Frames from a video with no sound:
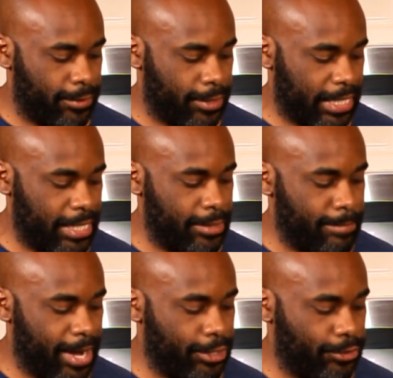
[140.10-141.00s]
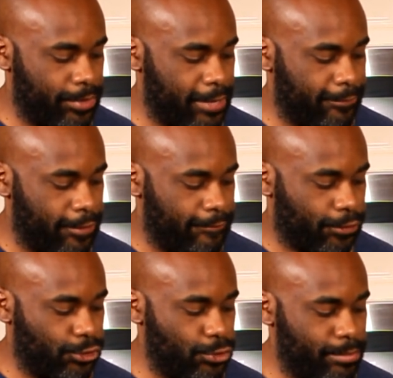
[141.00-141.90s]
Heat microwave for
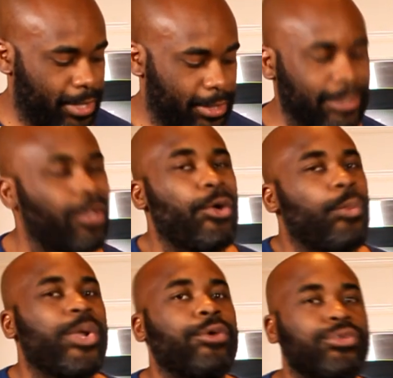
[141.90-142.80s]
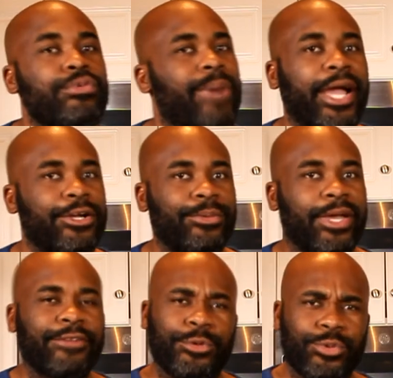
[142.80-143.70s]
2 minutes. We don't do
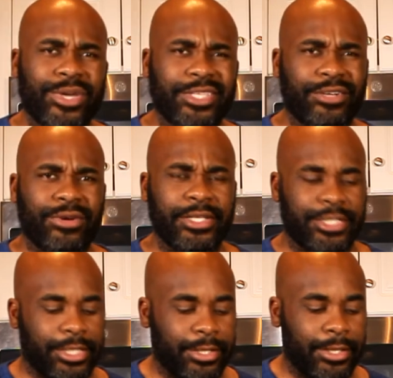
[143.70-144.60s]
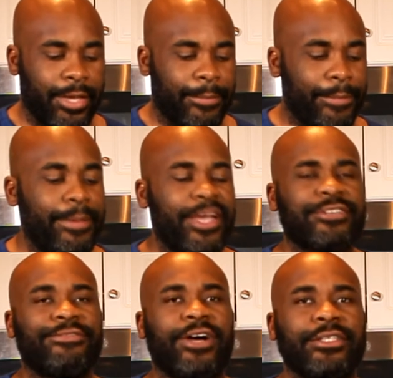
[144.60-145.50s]
microwave because we want it to crunchy. But maybe I
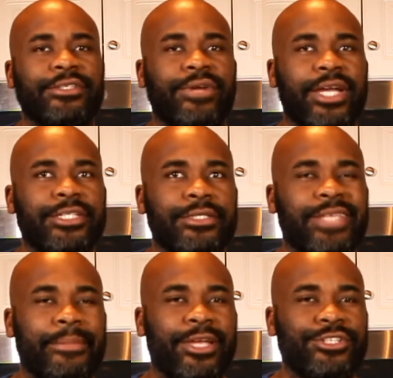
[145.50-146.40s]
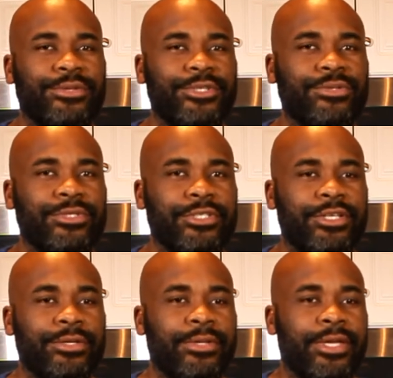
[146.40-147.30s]
should follow the directions. I'm not sure which one to
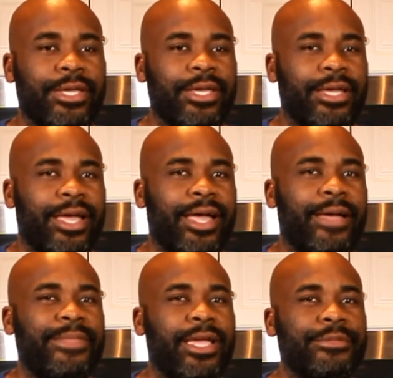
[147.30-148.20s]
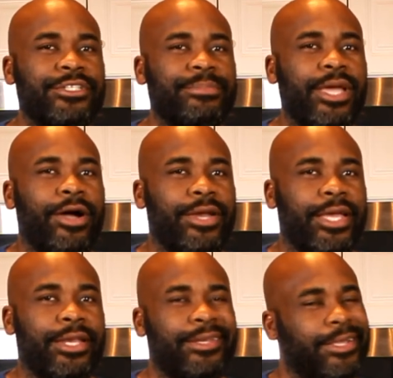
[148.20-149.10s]
do. I think I'm gonna just be
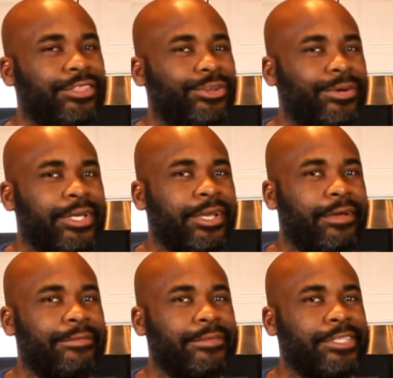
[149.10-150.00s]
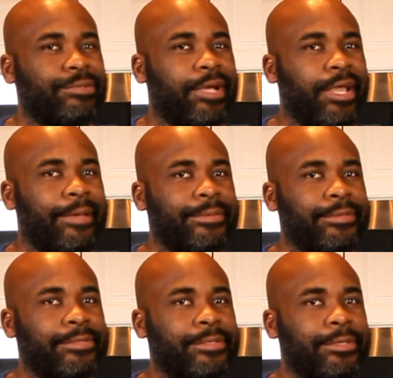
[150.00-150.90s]
hard-headed and throw it in the oven, see what
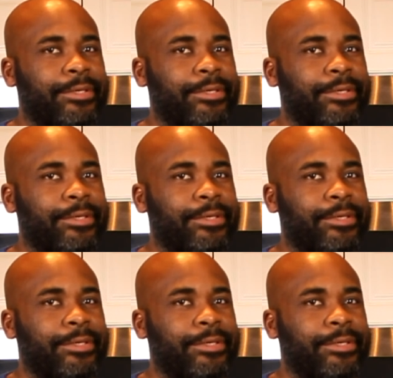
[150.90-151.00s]
happens.